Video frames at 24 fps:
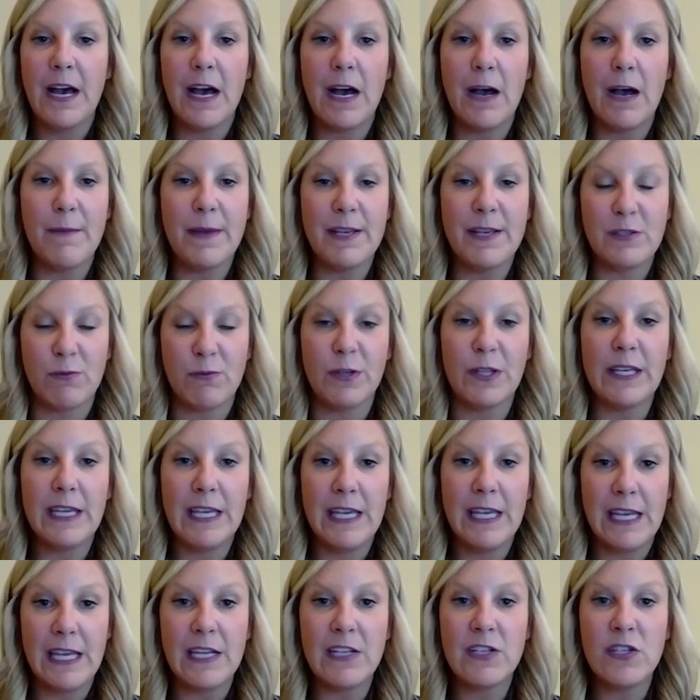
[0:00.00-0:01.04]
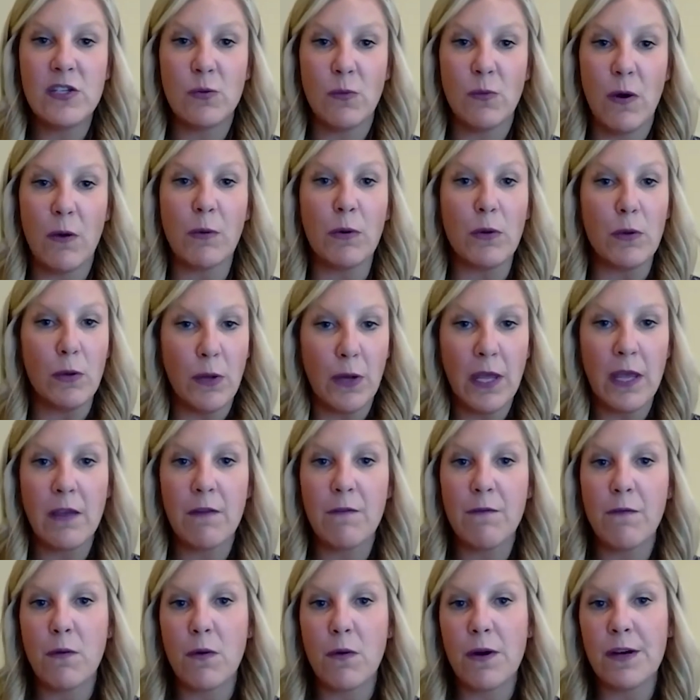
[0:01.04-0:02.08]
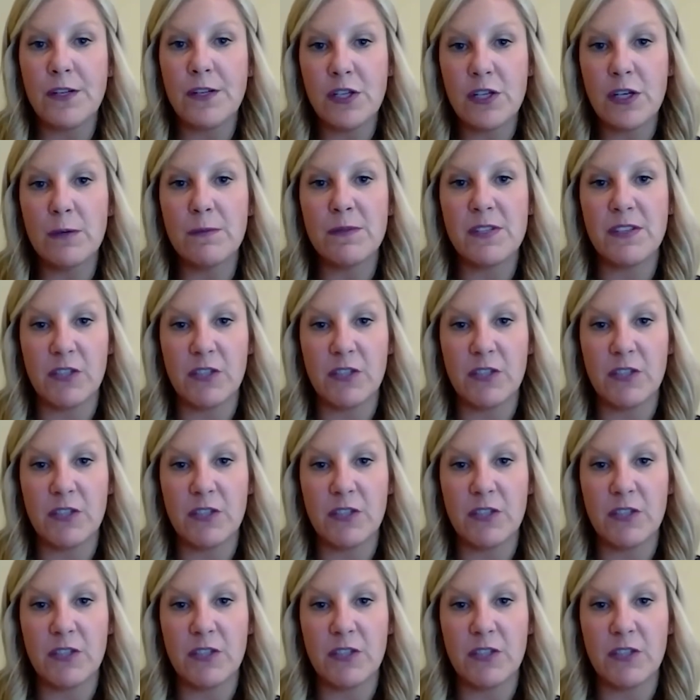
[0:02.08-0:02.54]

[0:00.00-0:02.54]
is really key to what we're looking for in terms